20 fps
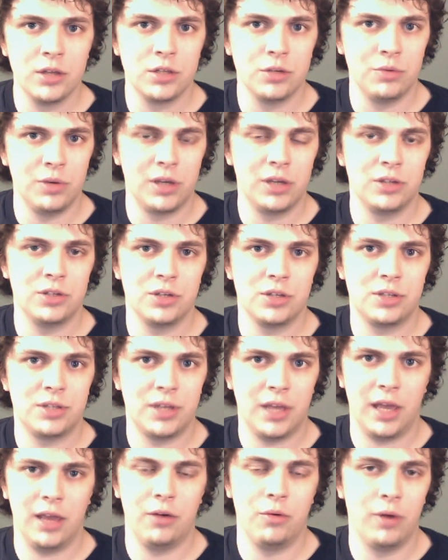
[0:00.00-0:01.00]
So we can
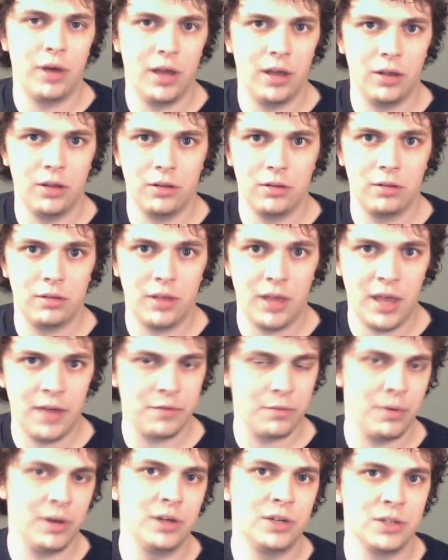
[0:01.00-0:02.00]
just say, well,
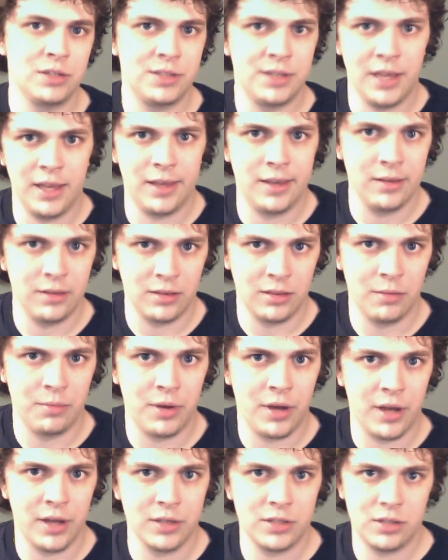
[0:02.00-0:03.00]
everybody just stay killing the
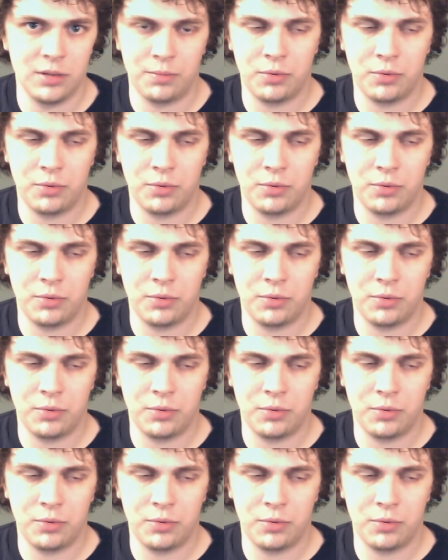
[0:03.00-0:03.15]
boss,